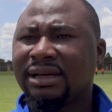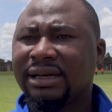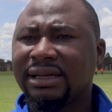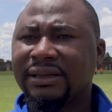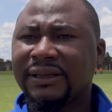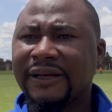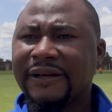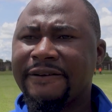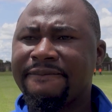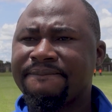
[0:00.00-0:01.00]
And
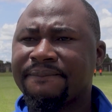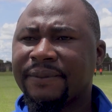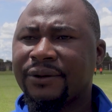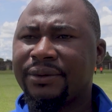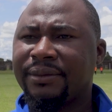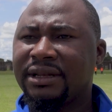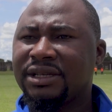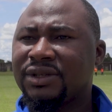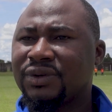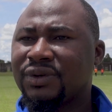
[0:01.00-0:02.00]
we managed